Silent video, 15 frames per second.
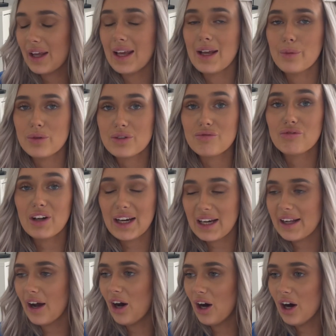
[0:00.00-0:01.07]
It was
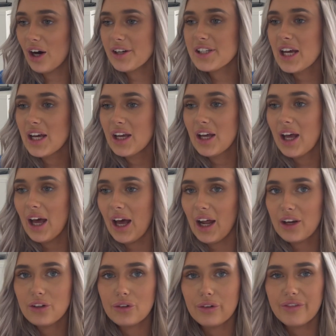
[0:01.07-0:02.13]
really hard.
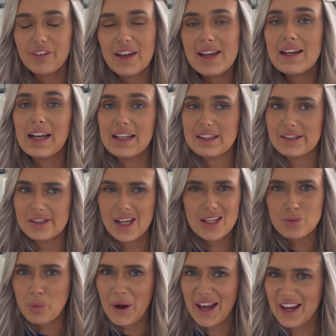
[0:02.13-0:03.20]
And your feelings,
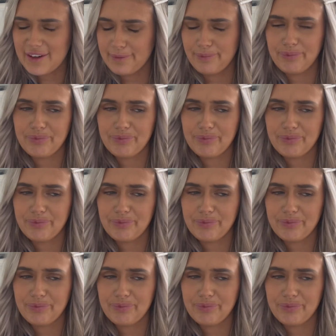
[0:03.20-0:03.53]
it's weird.